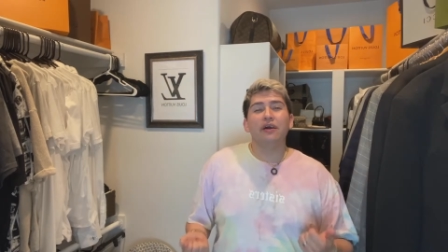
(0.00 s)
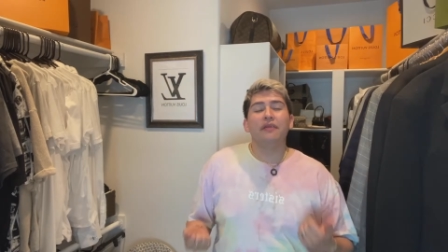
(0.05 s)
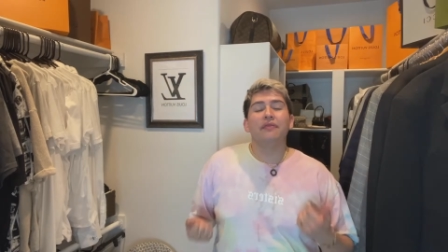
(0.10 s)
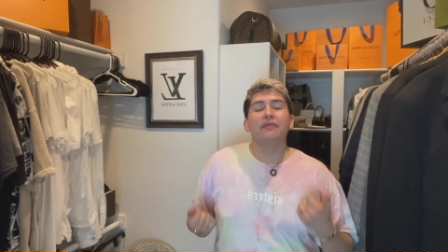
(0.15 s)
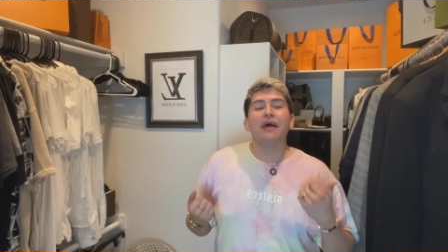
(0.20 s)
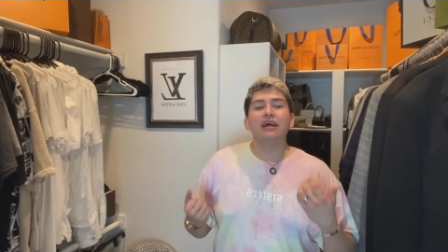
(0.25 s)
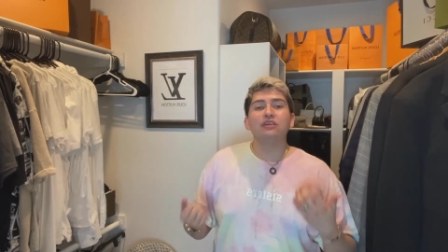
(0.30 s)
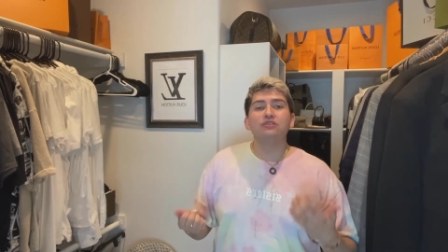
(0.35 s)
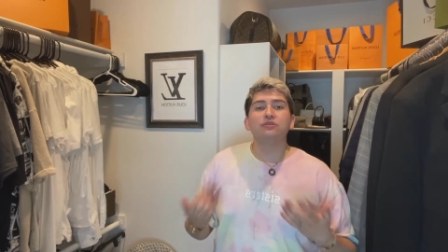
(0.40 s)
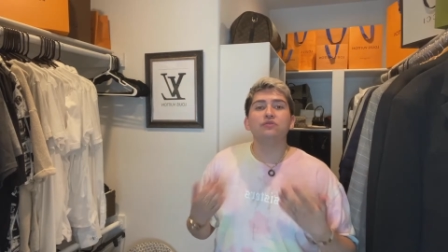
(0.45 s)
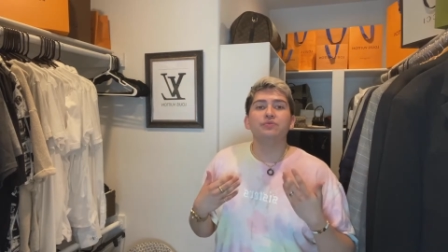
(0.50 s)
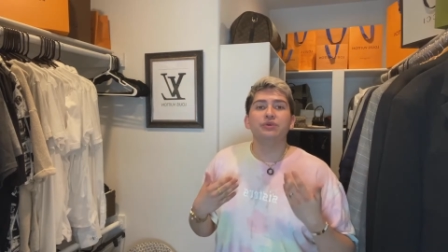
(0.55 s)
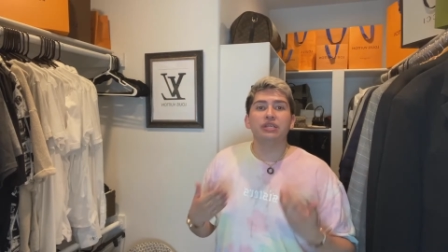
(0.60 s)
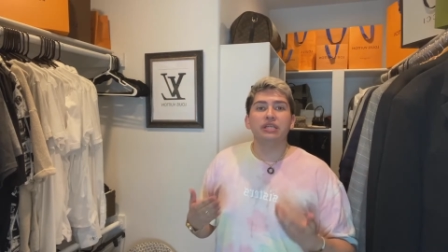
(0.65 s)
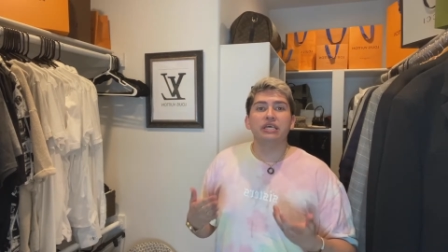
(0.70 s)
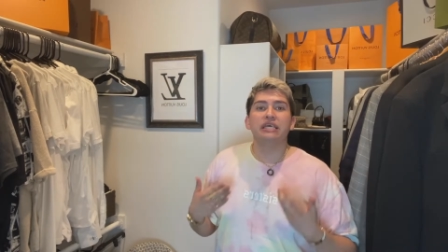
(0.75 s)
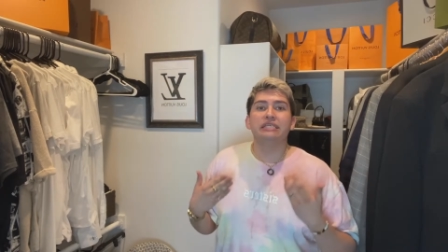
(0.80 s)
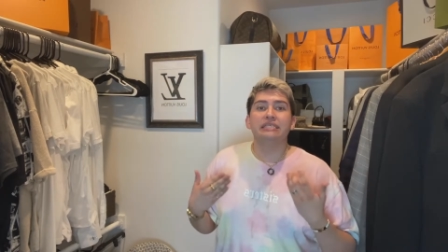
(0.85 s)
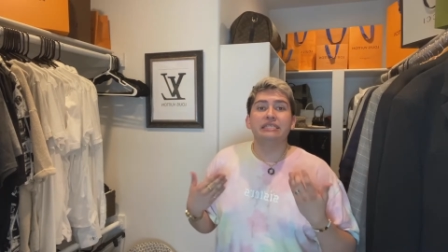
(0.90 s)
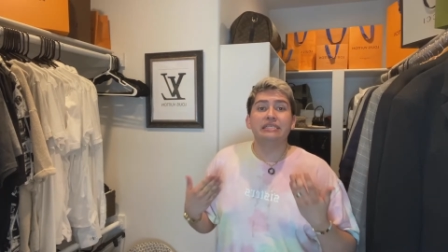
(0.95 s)
and that's what
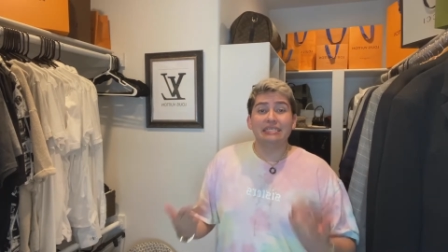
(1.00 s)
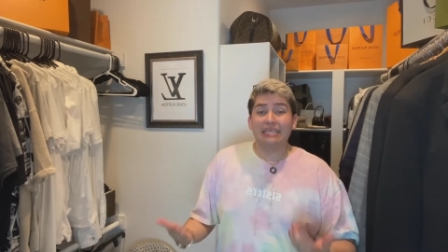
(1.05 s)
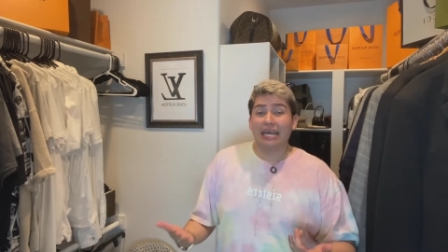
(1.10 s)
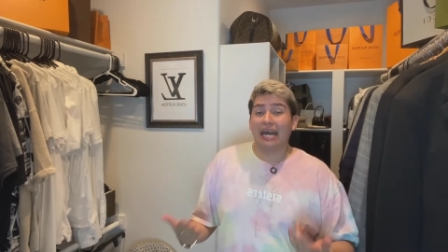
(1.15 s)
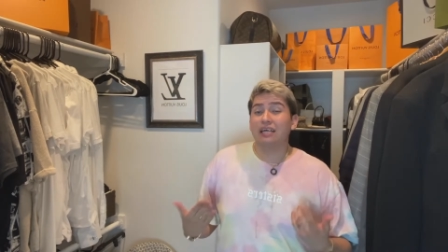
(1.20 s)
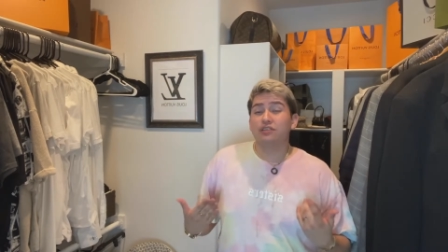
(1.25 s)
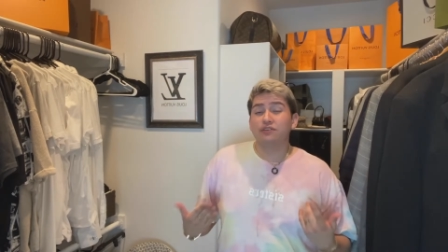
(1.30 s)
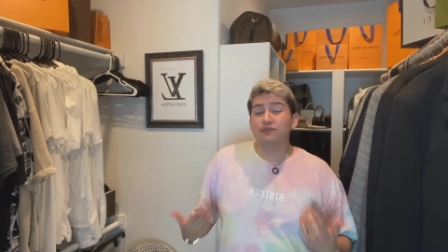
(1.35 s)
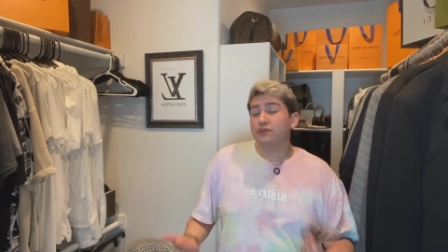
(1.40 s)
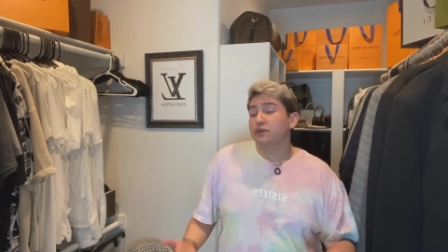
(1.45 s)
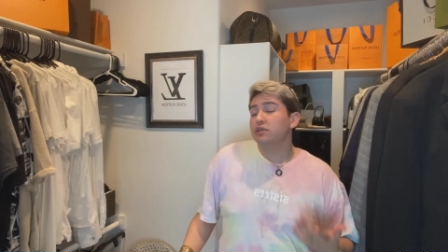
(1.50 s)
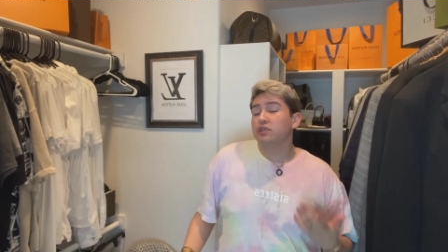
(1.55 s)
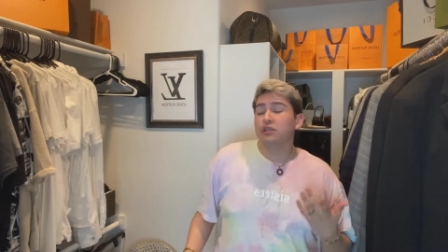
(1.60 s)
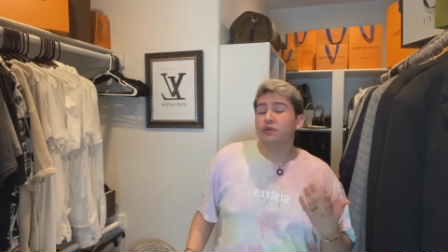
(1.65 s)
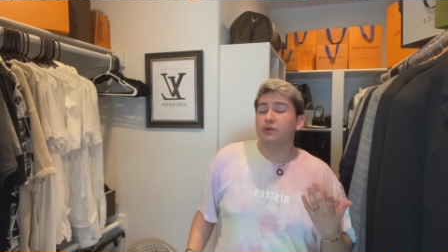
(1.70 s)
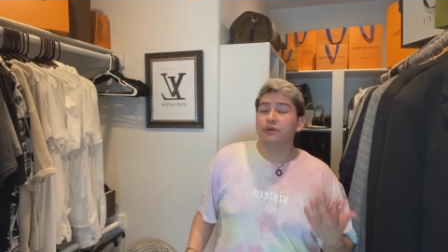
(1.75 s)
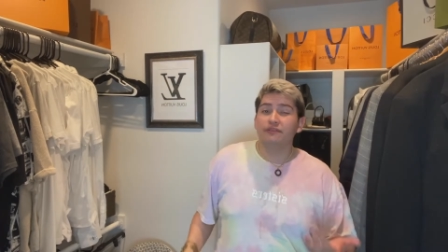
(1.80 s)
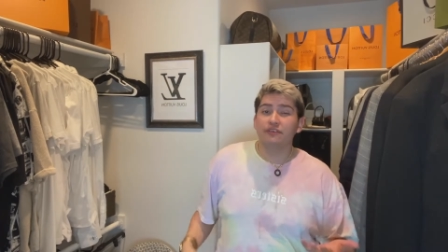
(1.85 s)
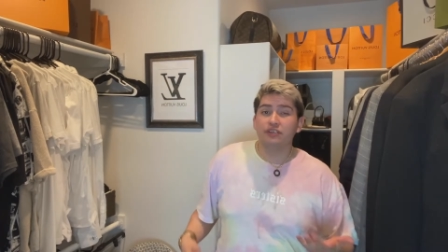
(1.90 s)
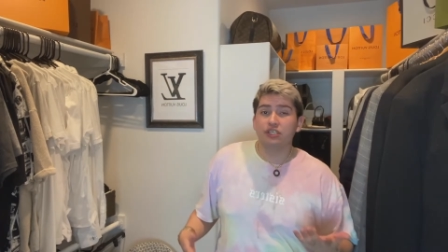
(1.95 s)
really it stands for,
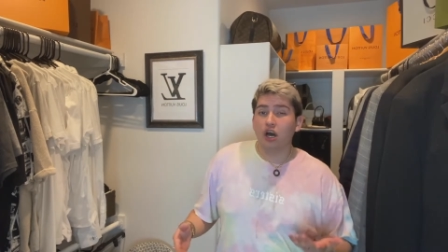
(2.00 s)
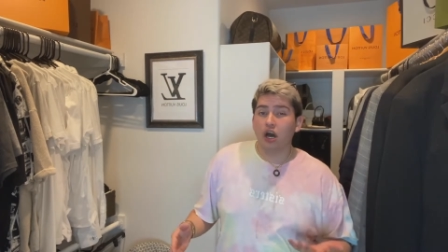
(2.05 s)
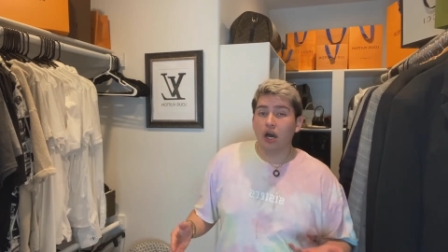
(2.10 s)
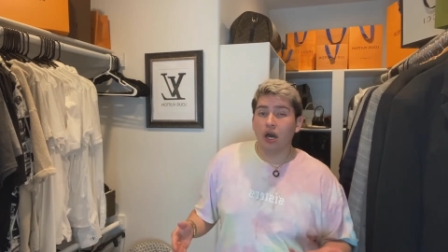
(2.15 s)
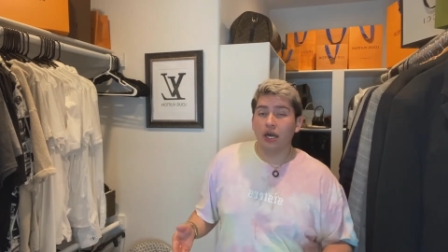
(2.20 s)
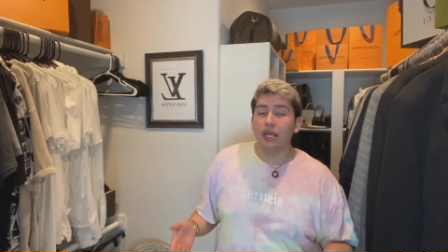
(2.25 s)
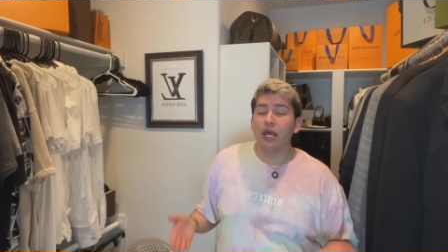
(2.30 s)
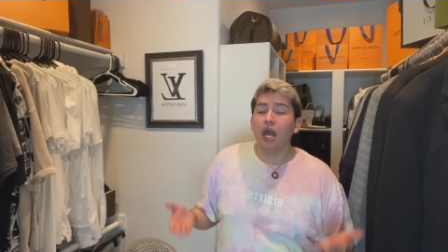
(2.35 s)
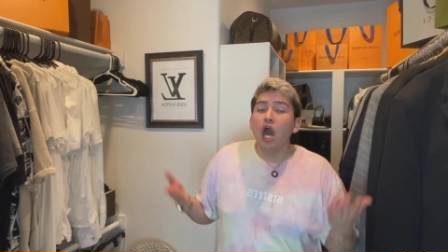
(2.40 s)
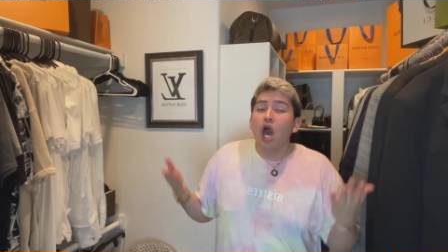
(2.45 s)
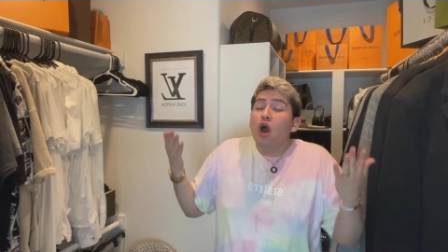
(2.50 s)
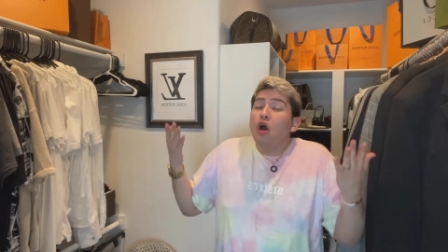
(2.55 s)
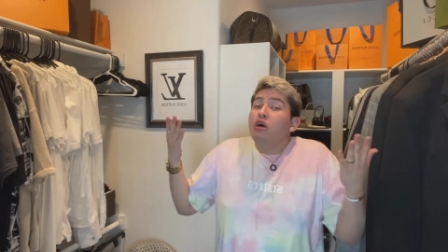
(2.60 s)
Louis Vuitton.